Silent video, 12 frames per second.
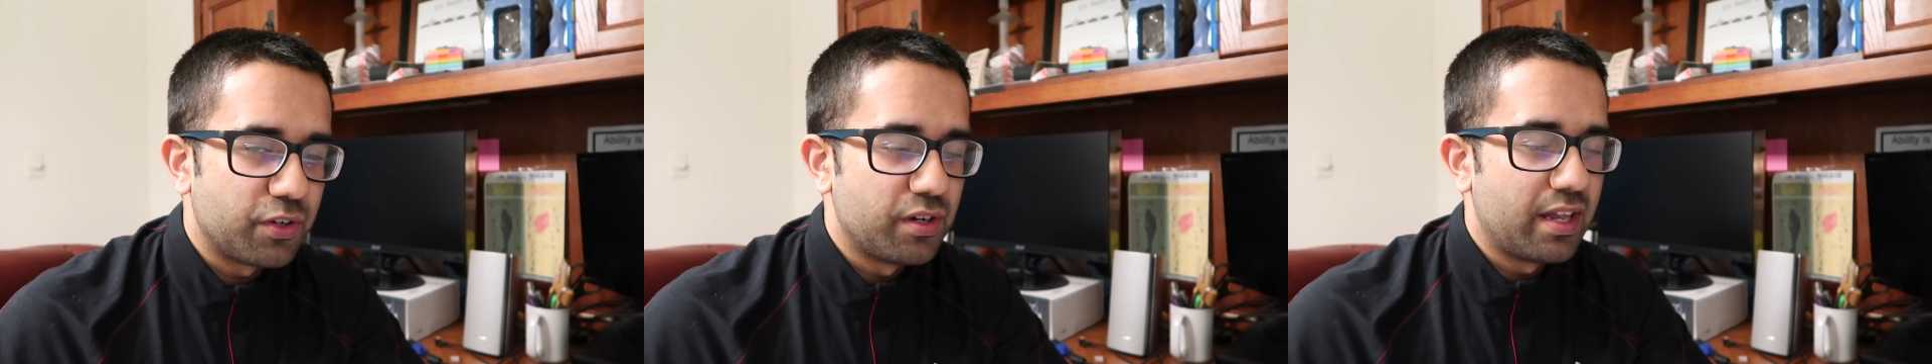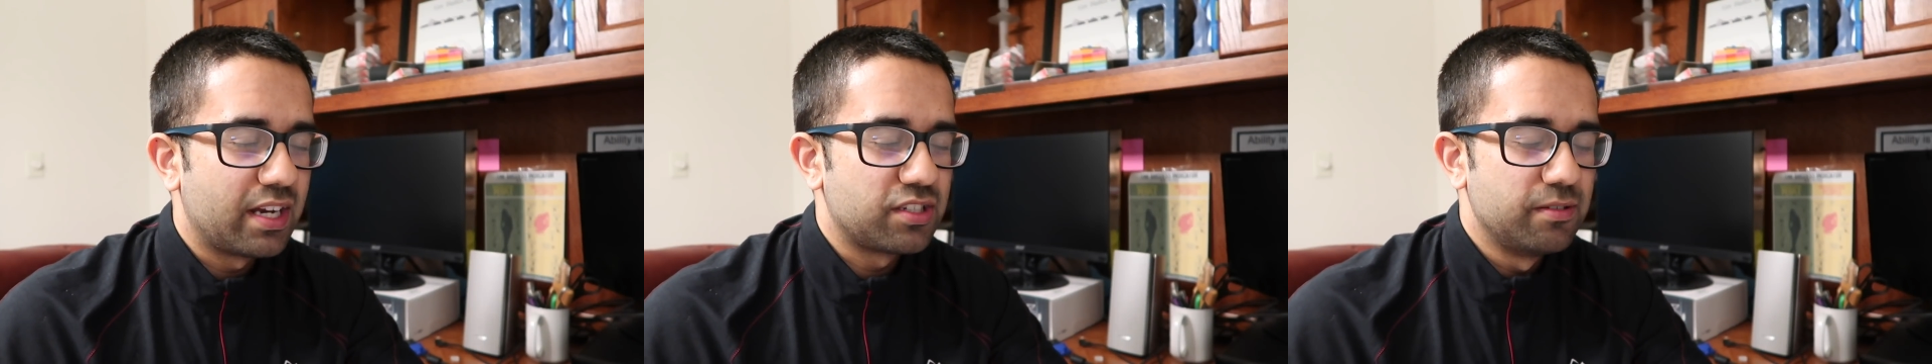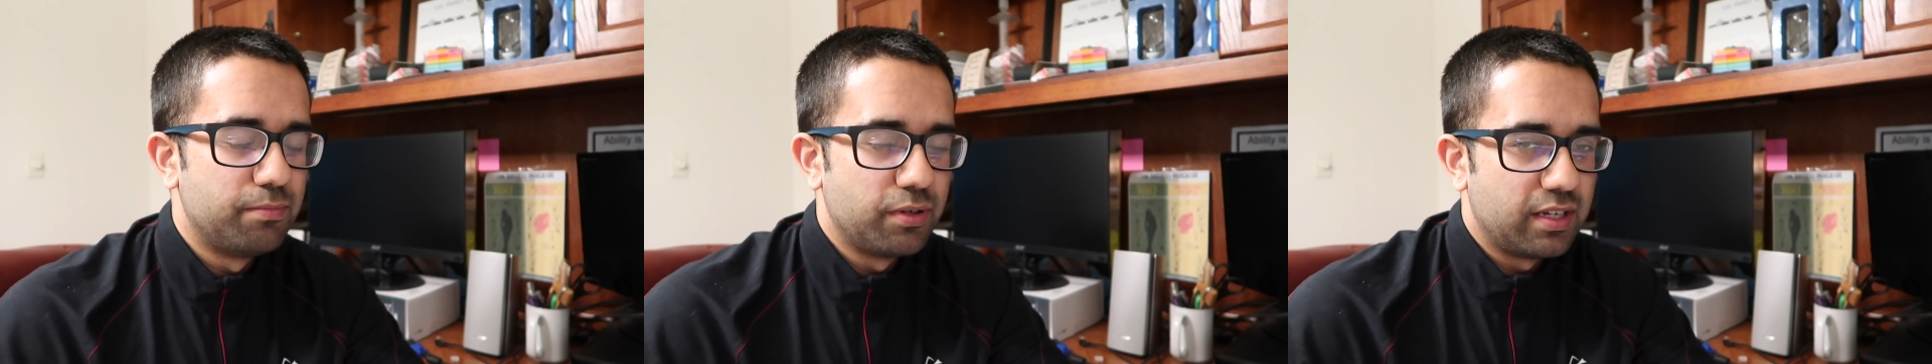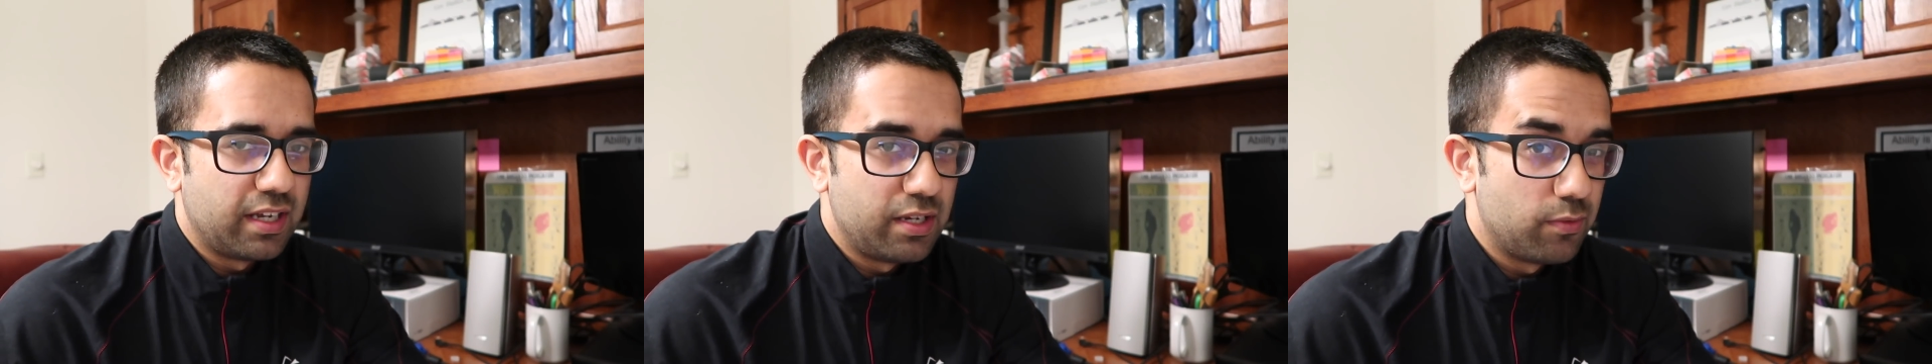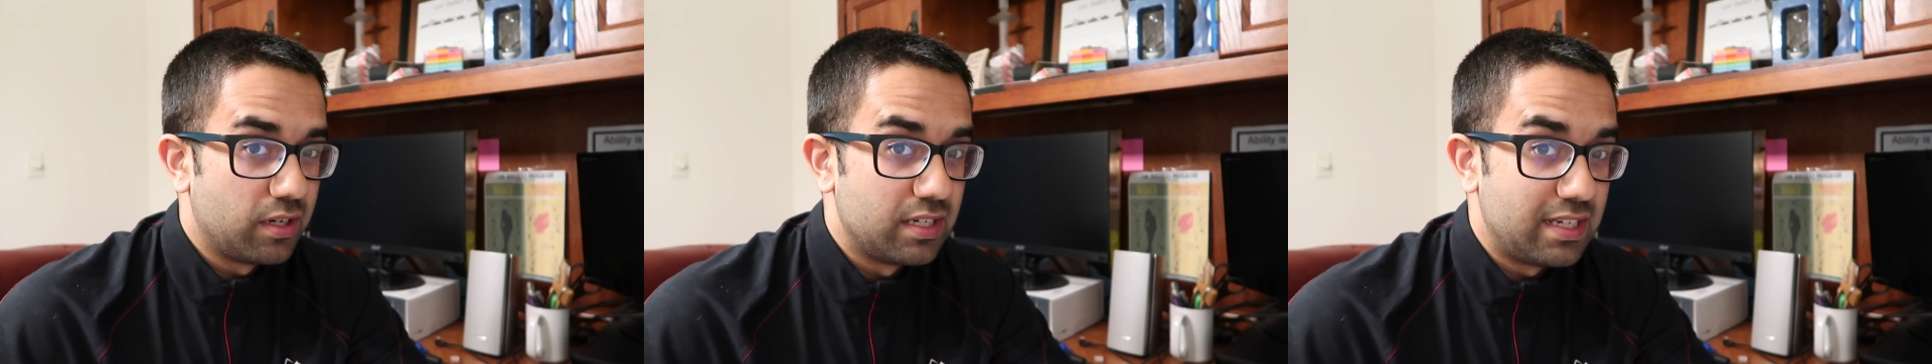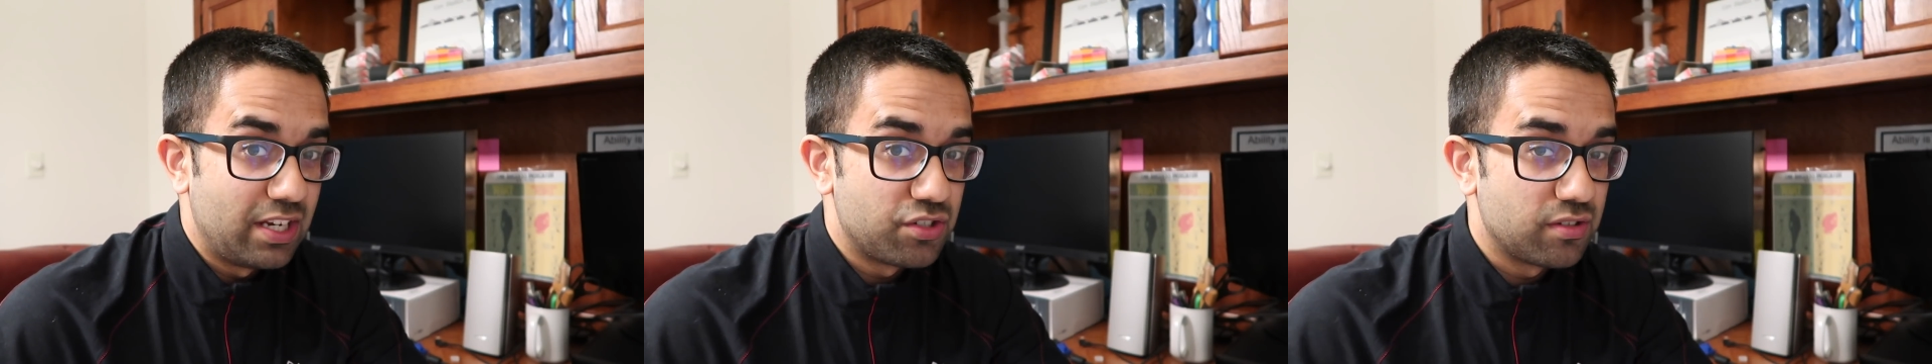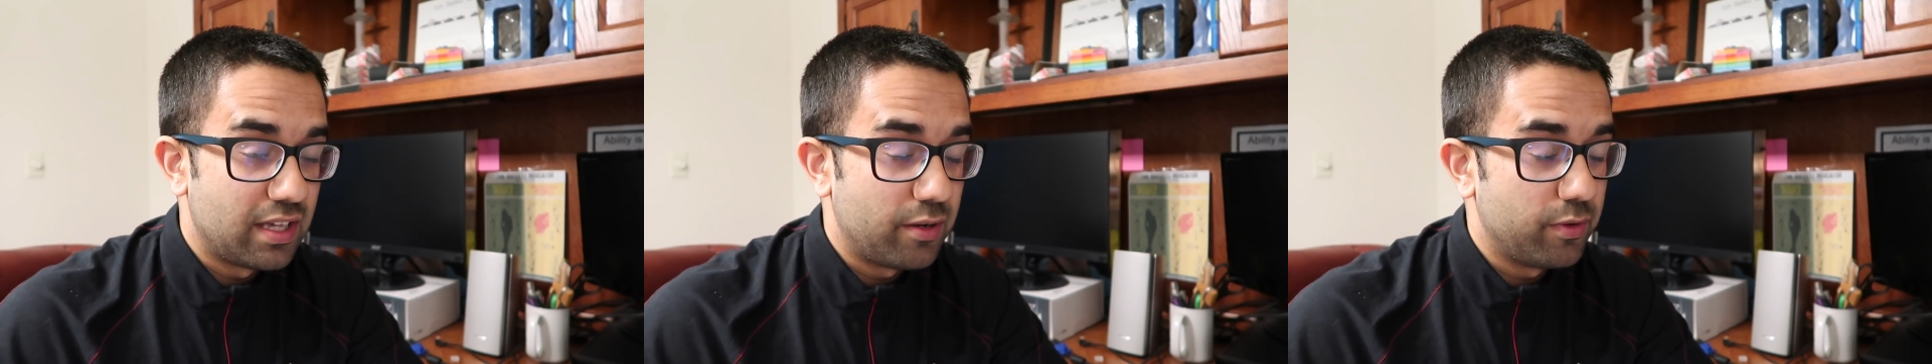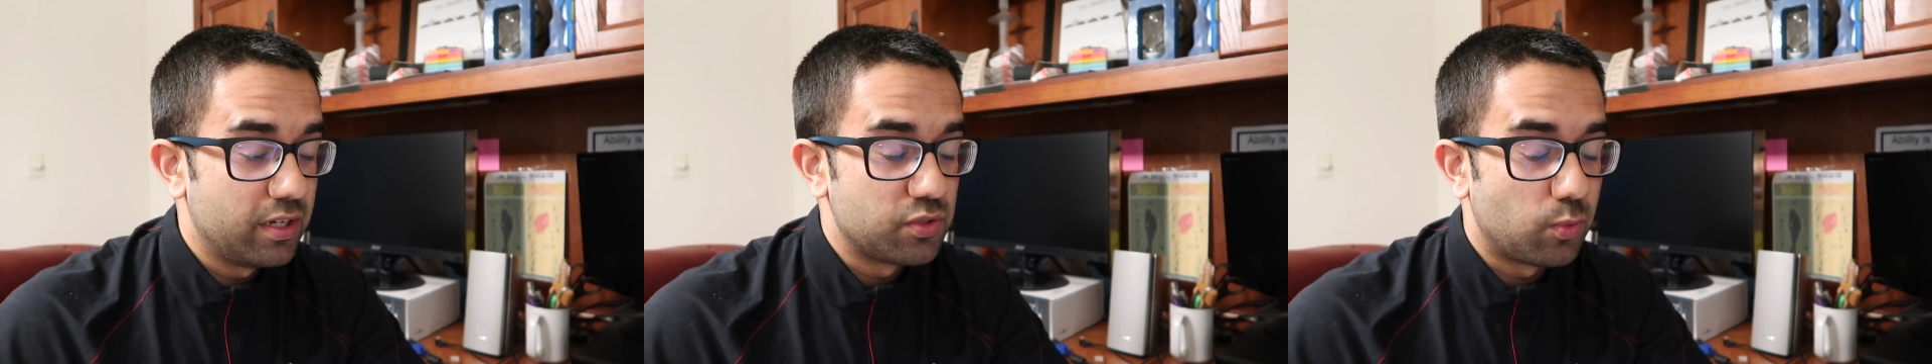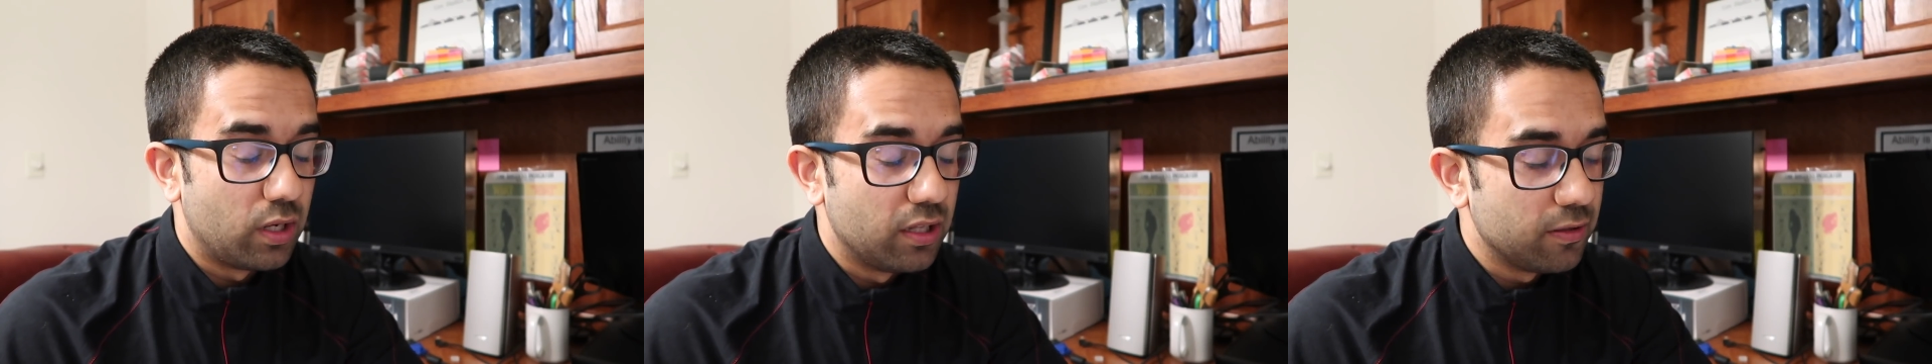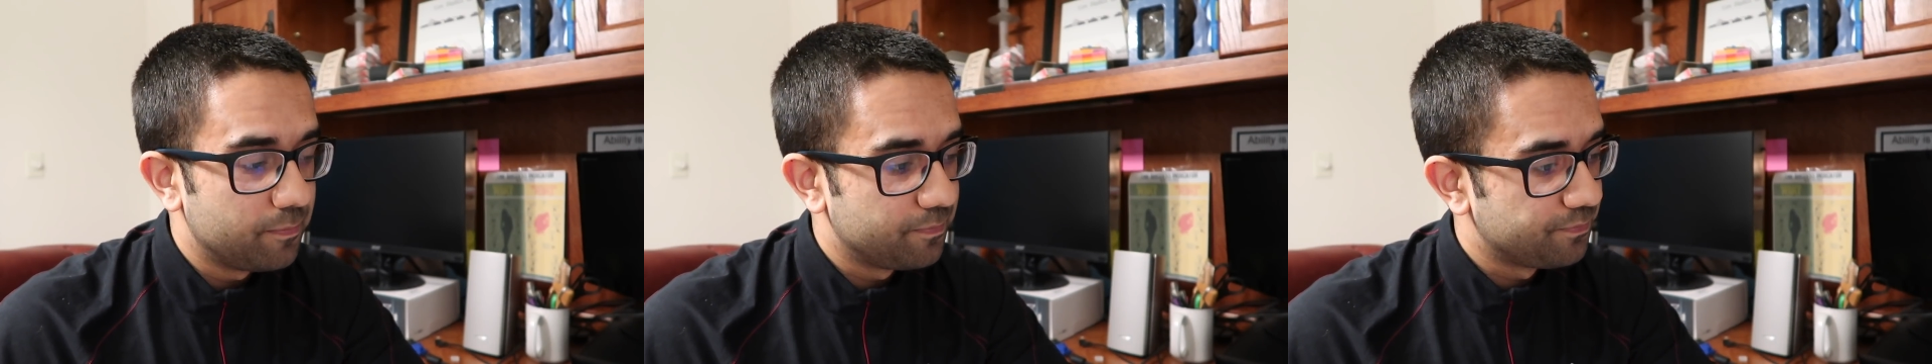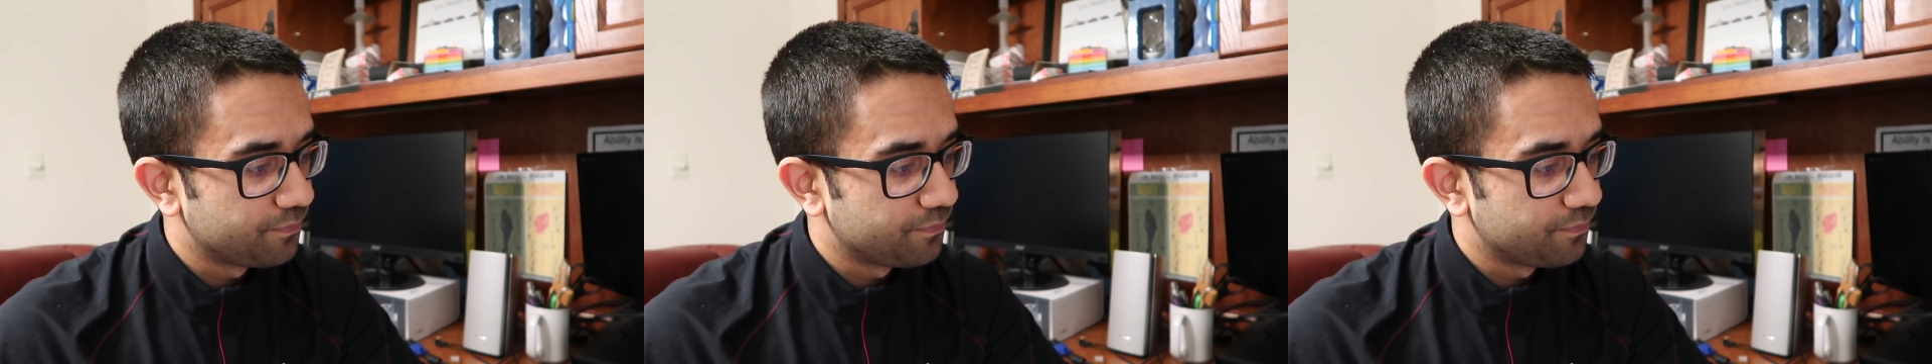You're not actually putting anyone in danger that way as well.